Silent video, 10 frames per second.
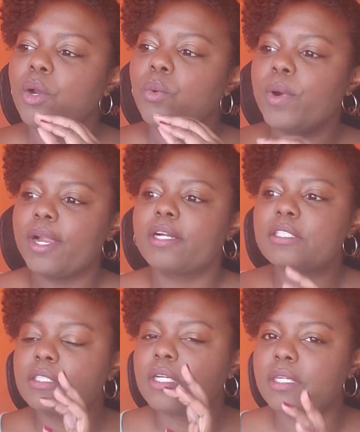Where a
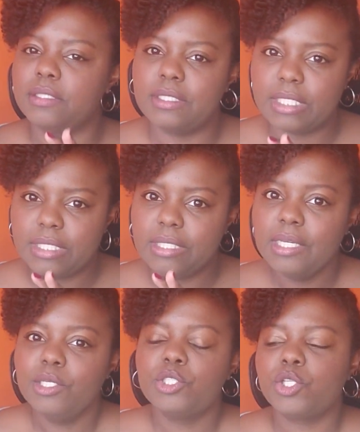certainty,
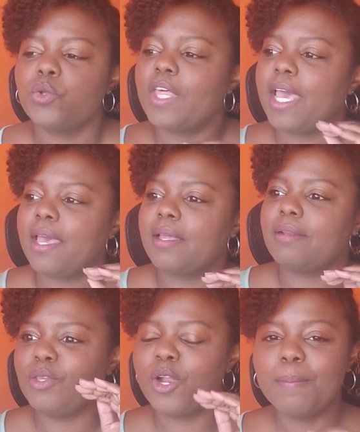so that
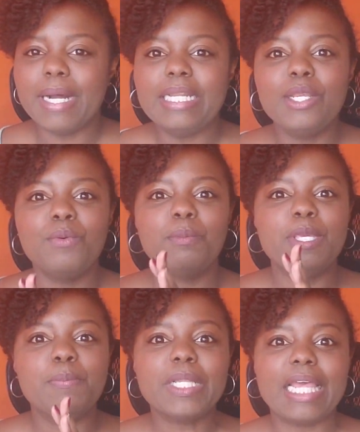your money will
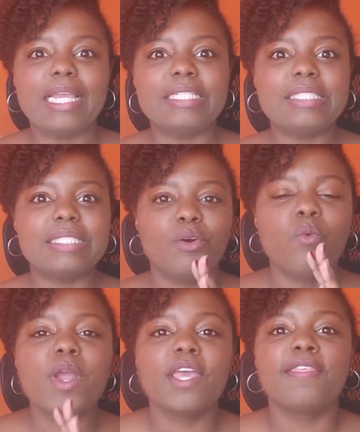be placed
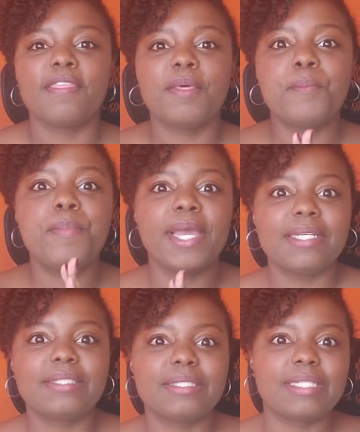with the
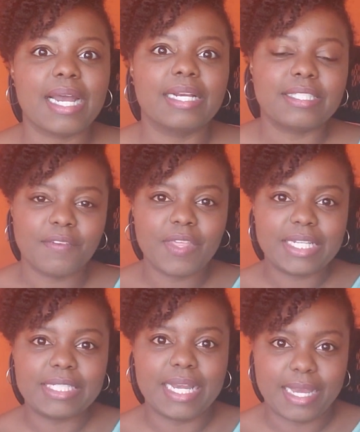best stocks of
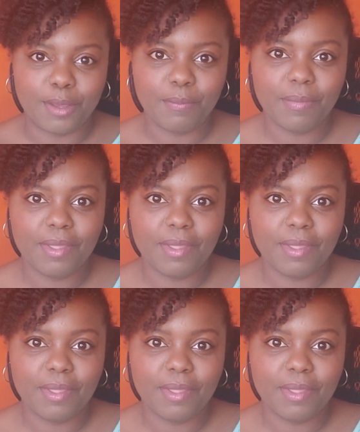that time.